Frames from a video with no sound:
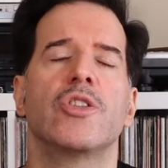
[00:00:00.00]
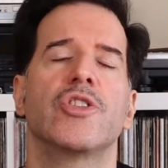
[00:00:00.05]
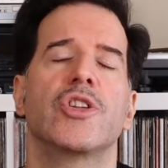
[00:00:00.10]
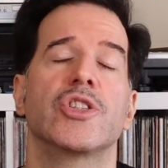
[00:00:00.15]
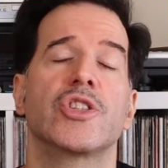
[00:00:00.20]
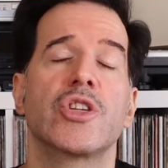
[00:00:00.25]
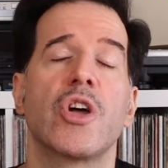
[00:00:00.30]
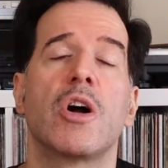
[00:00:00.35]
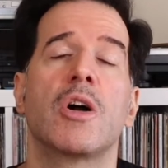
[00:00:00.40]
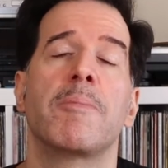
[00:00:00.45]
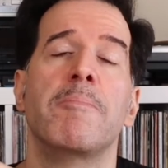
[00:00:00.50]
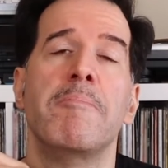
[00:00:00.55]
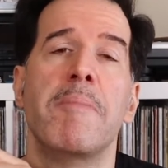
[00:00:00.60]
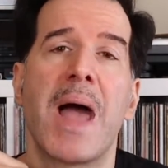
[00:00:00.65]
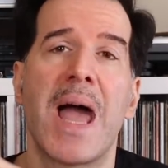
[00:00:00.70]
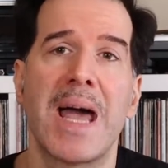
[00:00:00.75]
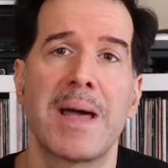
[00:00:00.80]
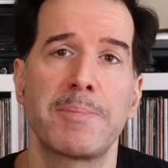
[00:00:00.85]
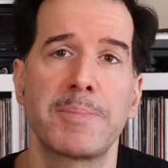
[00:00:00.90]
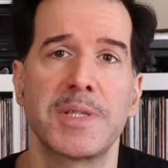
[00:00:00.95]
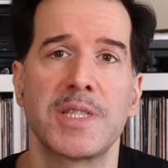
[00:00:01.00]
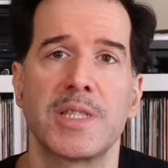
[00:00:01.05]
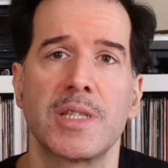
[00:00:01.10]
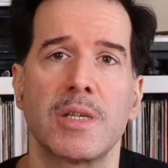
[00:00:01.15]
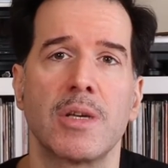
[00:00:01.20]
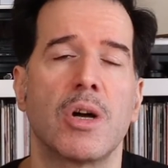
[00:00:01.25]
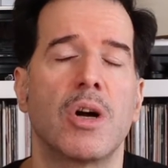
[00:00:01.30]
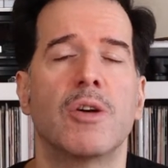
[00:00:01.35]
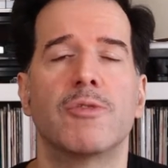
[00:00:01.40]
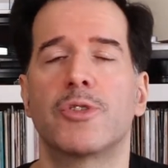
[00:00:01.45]
The song
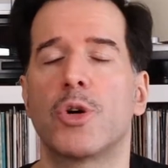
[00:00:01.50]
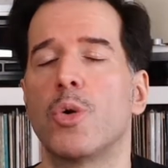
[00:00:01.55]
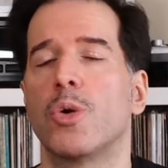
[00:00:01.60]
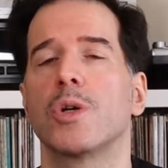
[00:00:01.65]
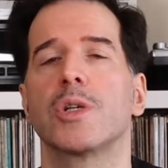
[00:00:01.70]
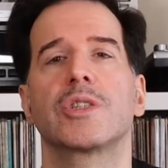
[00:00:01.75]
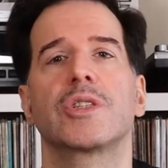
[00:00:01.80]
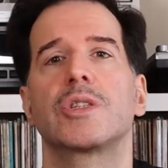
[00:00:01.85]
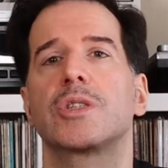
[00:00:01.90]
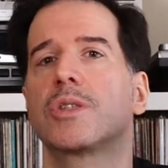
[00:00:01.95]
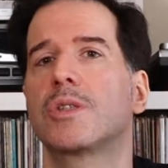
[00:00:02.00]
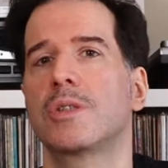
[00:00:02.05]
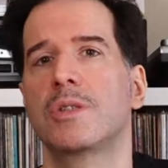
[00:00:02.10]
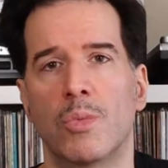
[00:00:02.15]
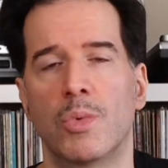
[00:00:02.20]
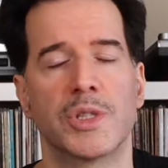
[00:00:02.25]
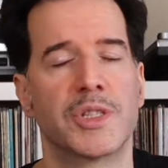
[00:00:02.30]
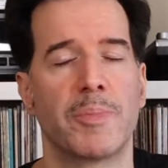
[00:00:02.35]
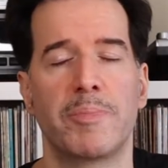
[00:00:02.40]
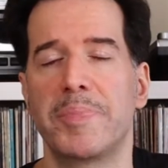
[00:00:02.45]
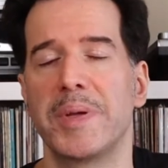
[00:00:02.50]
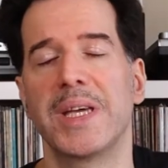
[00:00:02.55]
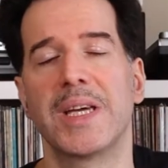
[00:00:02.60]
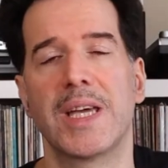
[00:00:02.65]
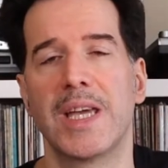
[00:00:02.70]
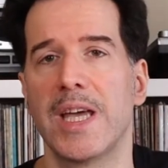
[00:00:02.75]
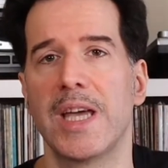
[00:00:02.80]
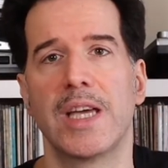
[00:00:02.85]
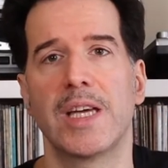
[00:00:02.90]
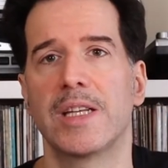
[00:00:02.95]
Maps, of course, was a
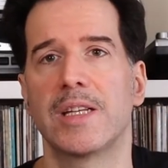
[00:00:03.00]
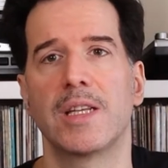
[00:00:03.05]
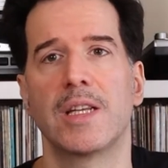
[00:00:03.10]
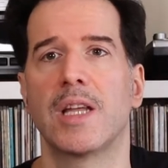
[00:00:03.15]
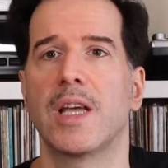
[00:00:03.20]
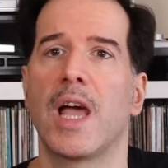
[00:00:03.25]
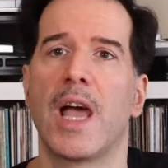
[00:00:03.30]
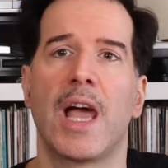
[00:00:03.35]
big hit,